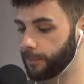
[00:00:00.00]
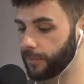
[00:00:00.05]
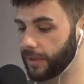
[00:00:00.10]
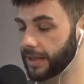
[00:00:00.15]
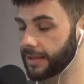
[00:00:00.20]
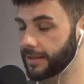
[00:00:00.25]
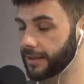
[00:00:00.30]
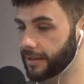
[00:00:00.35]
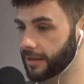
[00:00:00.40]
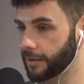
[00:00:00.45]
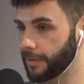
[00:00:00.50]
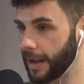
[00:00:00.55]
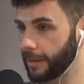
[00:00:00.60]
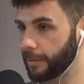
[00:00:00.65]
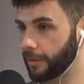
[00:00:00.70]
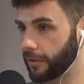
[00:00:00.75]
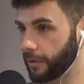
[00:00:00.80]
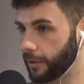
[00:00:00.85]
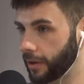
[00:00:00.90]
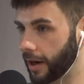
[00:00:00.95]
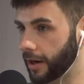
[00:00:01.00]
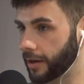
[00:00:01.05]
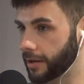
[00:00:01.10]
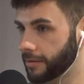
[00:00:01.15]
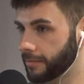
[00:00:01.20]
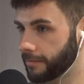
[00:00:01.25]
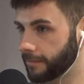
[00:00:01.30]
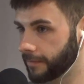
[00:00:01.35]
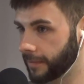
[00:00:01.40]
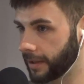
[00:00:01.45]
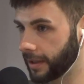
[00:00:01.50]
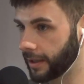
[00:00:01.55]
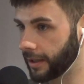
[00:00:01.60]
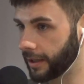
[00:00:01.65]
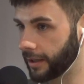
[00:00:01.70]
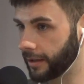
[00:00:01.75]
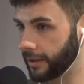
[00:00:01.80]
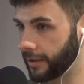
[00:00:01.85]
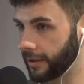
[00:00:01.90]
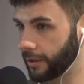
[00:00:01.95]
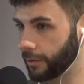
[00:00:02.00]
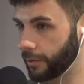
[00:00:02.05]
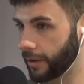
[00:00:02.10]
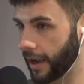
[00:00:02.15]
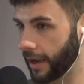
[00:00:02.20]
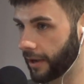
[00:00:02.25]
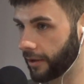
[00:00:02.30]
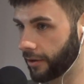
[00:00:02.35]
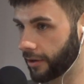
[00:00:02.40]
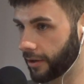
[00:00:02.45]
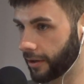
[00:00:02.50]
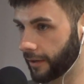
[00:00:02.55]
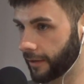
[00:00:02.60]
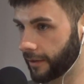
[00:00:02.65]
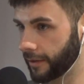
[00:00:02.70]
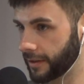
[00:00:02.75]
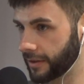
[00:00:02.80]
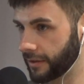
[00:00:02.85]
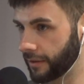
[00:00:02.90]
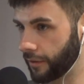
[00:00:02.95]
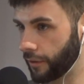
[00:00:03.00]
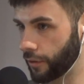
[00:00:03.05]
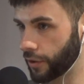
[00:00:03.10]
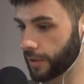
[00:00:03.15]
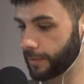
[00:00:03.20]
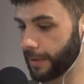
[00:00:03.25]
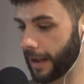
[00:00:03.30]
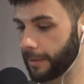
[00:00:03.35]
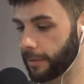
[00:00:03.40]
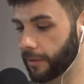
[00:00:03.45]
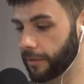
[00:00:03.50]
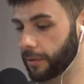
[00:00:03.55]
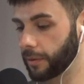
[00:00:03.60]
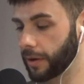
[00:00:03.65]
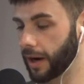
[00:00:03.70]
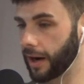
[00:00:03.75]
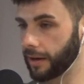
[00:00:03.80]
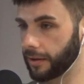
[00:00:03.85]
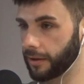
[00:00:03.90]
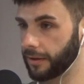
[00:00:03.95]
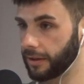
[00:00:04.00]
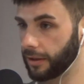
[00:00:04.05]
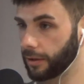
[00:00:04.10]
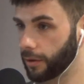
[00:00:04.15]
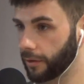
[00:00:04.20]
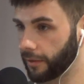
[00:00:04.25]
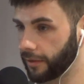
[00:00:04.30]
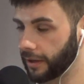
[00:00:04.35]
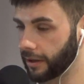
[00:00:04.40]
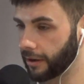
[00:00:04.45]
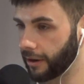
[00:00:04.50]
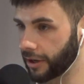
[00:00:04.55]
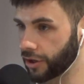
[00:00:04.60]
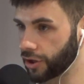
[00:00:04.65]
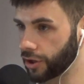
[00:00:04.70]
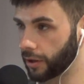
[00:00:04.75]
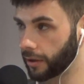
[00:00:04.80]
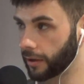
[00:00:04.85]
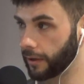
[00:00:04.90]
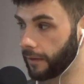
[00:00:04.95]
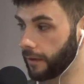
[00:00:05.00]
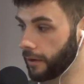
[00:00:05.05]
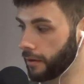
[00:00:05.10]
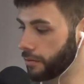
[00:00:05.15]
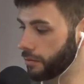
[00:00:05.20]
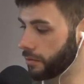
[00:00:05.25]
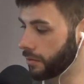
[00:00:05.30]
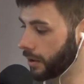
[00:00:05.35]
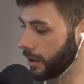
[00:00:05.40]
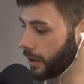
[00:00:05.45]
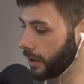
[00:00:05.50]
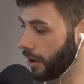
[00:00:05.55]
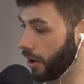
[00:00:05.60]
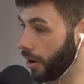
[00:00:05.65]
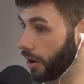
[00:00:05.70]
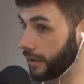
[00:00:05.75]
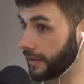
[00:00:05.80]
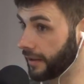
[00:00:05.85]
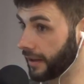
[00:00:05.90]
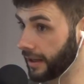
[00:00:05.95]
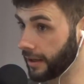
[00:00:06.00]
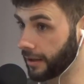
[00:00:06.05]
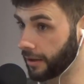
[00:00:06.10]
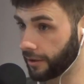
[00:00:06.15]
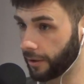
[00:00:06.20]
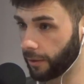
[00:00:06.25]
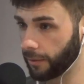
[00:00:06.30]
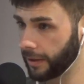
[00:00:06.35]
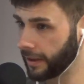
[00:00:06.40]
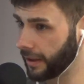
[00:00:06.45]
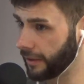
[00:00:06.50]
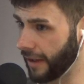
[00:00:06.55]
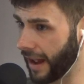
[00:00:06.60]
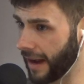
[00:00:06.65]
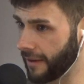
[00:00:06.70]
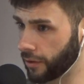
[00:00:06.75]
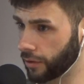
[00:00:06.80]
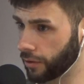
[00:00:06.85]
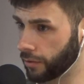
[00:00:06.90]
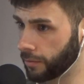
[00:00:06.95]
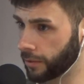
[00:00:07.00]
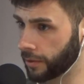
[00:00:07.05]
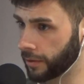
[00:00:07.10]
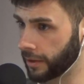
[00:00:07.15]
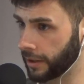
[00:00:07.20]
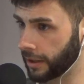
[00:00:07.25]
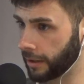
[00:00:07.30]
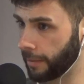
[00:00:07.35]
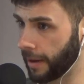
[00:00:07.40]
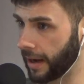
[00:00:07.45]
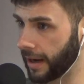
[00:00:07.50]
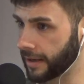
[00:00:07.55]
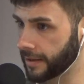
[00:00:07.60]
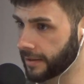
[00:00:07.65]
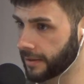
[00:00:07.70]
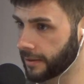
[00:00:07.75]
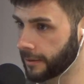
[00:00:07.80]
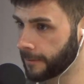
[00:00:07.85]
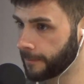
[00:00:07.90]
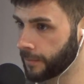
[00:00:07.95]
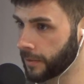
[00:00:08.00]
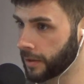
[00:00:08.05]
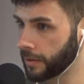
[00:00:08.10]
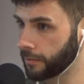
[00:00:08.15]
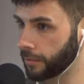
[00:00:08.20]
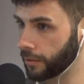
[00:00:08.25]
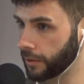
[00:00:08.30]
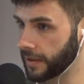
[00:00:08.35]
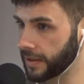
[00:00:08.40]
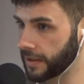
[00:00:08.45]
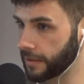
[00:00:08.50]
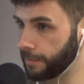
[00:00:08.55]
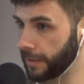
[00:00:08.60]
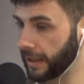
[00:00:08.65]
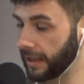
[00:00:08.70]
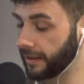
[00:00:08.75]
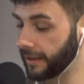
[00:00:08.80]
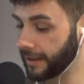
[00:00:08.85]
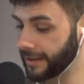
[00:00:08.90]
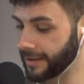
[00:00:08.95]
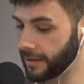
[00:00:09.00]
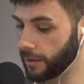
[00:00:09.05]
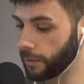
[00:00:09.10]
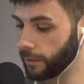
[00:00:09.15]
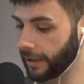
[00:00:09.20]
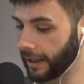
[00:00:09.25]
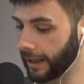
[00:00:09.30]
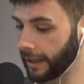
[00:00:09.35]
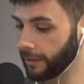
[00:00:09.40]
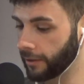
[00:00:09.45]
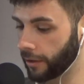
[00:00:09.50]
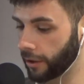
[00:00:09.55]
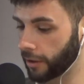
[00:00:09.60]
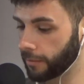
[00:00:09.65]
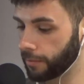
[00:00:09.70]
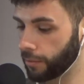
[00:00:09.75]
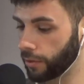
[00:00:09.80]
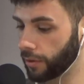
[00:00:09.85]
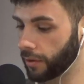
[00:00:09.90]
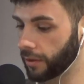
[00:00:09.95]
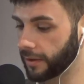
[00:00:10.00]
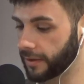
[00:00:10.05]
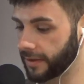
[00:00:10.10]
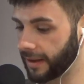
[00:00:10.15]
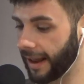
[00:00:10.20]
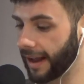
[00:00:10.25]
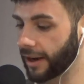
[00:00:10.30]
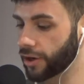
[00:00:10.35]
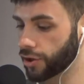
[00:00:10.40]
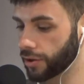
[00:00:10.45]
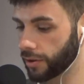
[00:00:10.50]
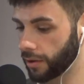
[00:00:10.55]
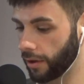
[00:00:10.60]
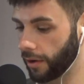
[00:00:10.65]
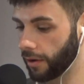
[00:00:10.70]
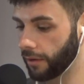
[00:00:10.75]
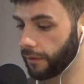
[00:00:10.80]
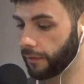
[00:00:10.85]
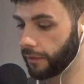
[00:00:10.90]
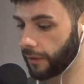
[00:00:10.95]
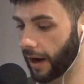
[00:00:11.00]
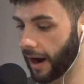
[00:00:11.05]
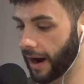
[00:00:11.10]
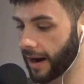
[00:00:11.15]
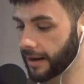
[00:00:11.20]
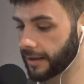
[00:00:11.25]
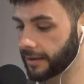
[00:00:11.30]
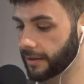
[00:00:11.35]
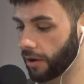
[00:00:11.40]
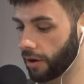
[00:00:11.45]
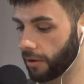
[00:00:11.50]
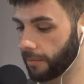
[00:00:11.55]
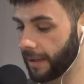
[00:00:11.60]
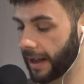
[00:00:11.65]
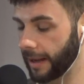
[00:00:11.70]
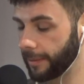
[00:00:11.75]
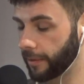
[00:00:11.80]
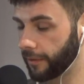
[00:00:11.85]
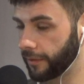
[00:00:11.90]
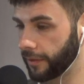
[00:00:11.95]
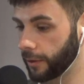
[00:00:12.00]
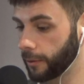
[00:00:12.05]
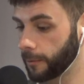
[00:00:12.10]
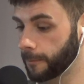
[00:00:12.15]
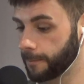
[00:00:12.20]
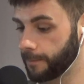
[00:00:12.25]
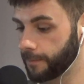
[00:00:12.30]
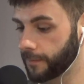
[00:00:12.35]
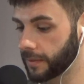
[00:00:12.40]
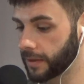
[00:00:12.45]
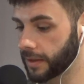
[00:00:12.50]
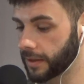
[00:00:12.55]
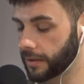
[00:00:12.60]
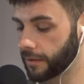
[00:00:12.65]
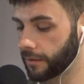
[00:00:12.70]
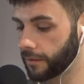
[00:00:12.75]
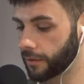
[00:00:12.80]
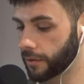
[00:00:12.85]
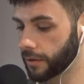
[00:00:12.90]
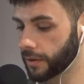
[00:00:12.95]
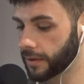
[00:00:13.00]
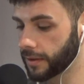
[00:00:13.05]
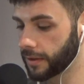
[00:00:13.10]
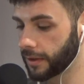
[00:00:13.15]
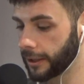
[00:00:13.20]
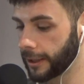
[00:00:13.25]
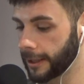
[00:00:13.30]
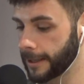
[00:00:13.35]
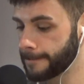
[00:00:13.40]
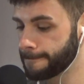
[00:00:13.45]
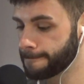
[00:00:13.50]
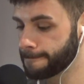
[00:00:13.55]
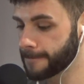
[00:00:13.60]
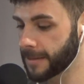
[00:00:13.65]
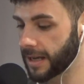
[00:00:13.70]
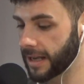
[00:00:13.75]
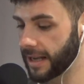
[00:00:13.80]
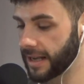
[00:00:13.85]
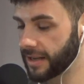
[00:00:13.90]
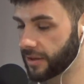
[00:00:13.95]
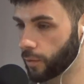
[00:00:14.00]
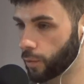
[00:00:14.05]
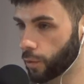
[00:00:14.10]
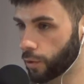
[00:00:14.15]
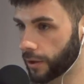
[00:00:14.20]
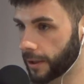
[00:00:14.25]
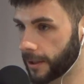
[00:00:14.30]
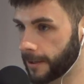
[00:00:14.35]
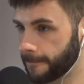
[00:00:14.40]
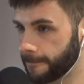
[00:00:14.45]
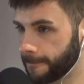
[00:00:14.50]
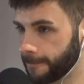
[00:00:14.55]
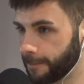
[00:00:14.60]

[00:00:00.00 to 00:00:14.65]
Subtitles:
This is a pay-per-view card in the UK and Ireland. It's the first pay-per-view card that the UFC are actually going to do. I don't think they've ever done one in the past, but this is BT's new thing. They're going to put a selection of cards on pay-per-view. This is the first. Is it worthy?